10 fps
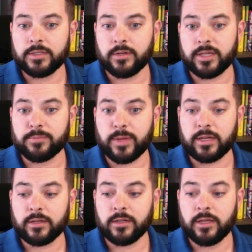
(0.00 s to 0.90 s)
So I
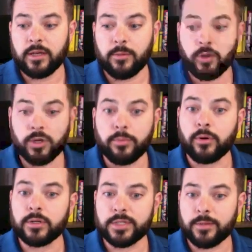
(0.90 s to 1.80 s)
spent a good
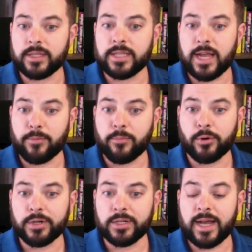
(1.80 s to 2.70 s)
portion of my time
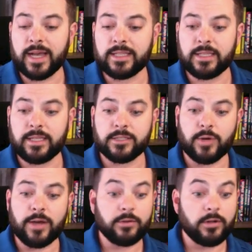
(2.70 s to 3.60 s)
reporting to IT.
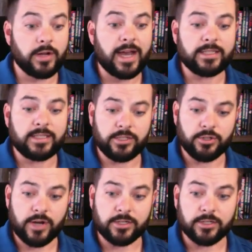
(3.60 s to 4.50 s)
So I would go to IT
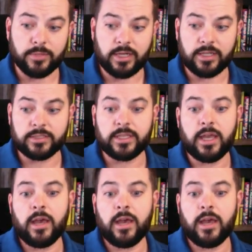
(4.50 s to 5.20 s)
director meetings.